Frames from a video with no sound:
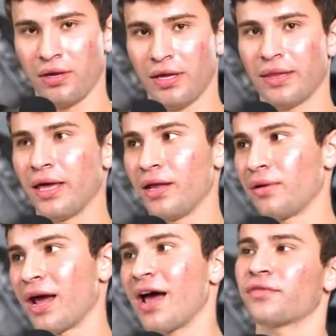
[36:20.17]
And
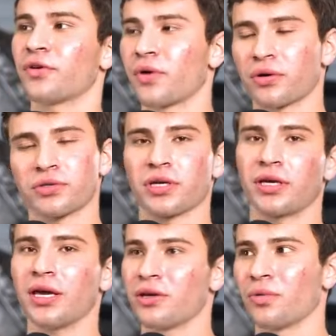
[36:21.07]
then after, Parker's like,
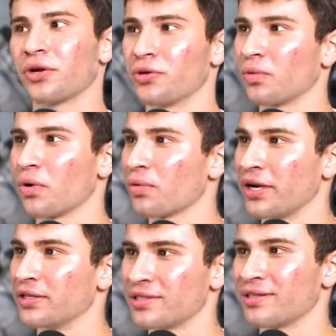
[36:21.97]
hey, you want to do a roll
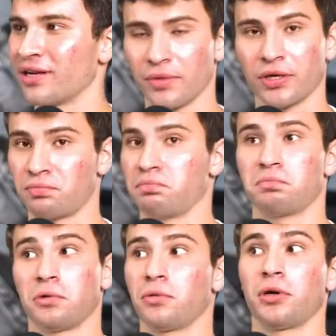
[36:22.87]
race? And I'm like,
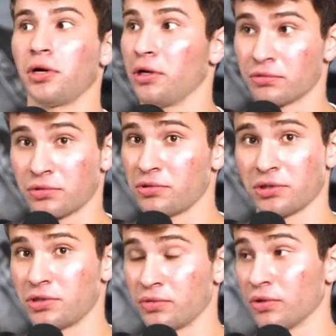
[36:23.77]
all right, I'll do a
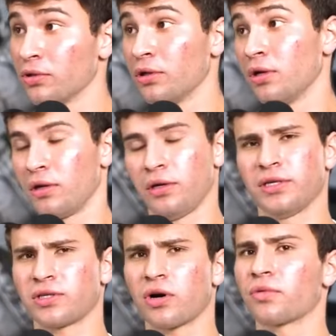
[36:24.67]
60 roll.
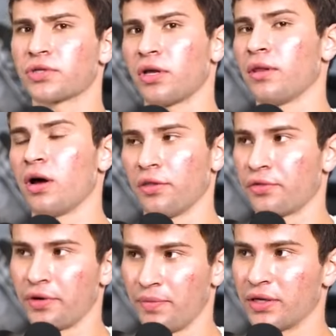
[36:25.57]
His car was on the on
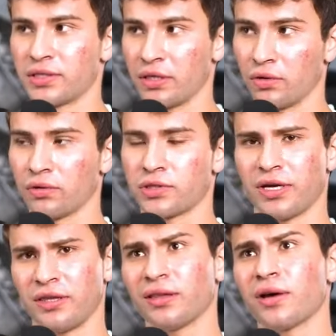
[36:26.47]
three big single. So
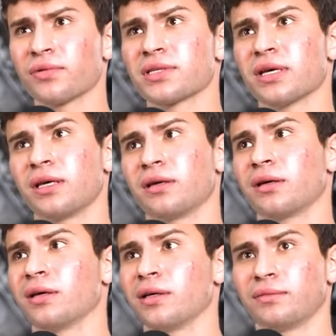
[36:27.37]
I think that was like,
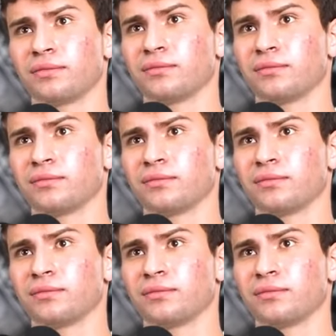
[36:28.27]
uh,